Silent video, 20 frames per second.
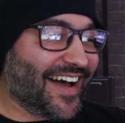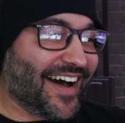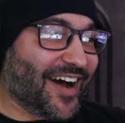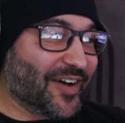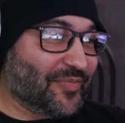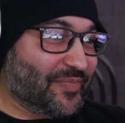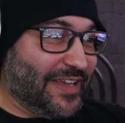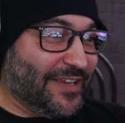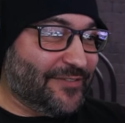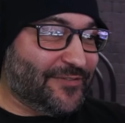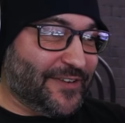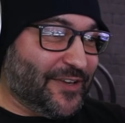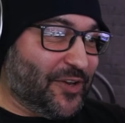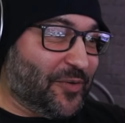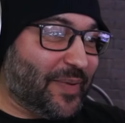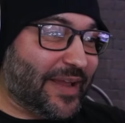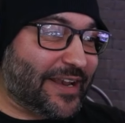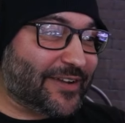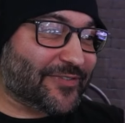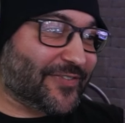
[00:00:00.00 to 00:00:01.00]
uh, Beefy, you
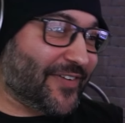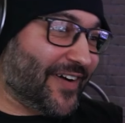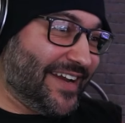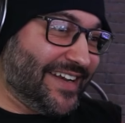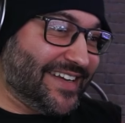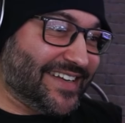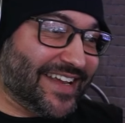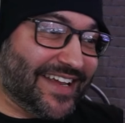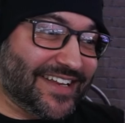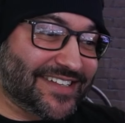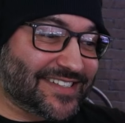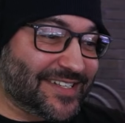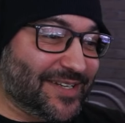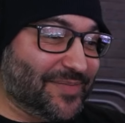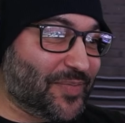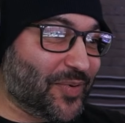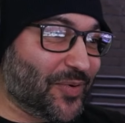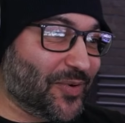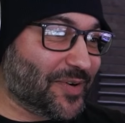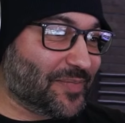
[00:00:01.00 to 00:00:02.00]
better find it. It's an
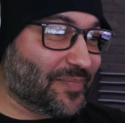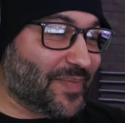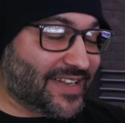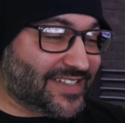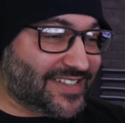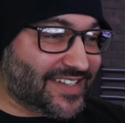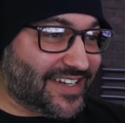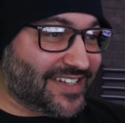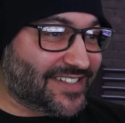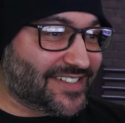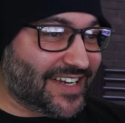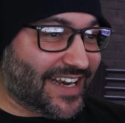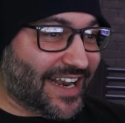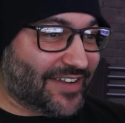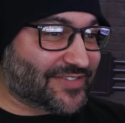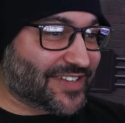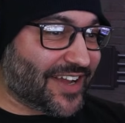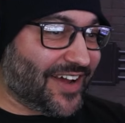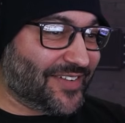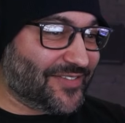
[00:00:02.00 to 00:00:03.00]
important message. You'll have
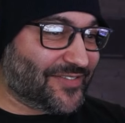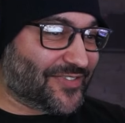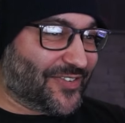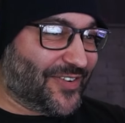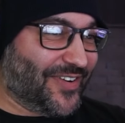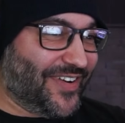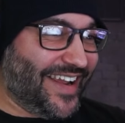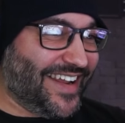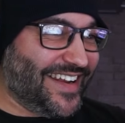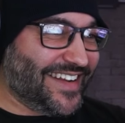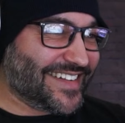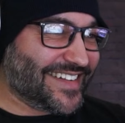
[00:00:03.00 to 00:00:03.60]
to hunt for it.